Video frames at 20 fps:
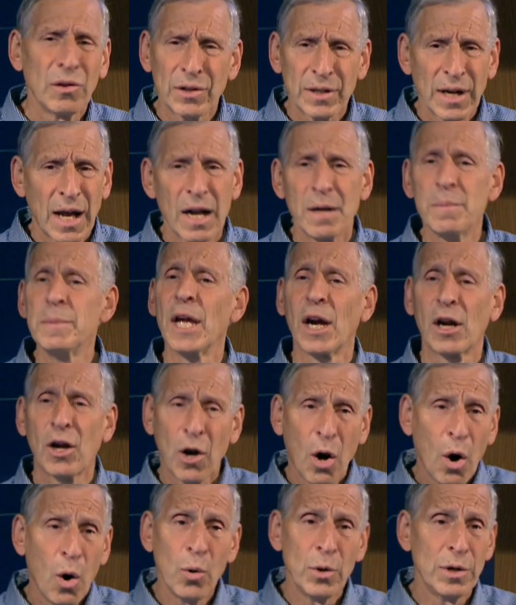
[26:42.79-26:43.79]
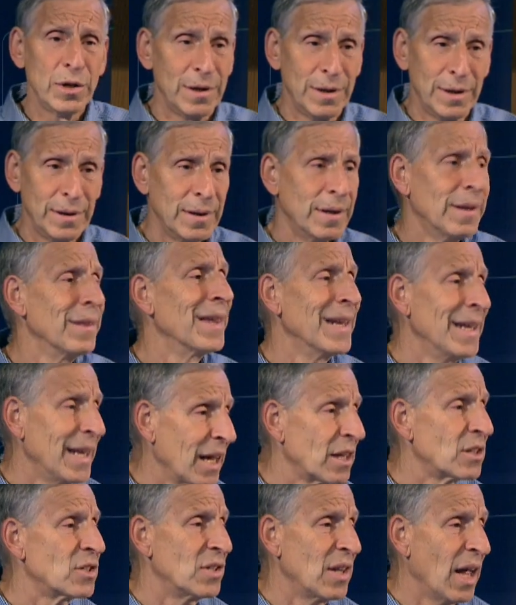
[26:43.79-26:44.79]
learn how to be a coder the
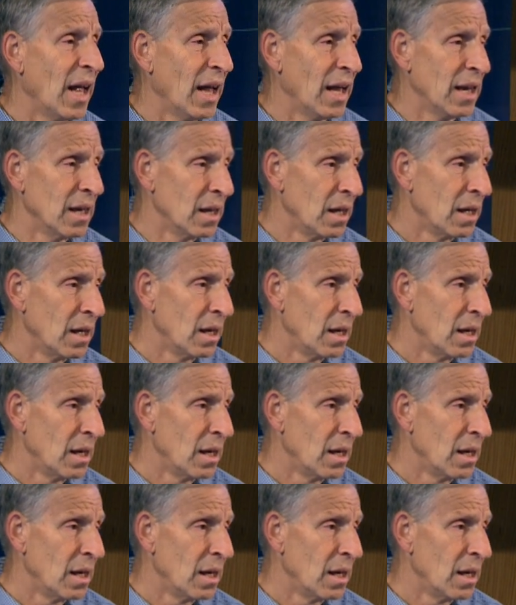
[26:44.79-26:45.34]
next day.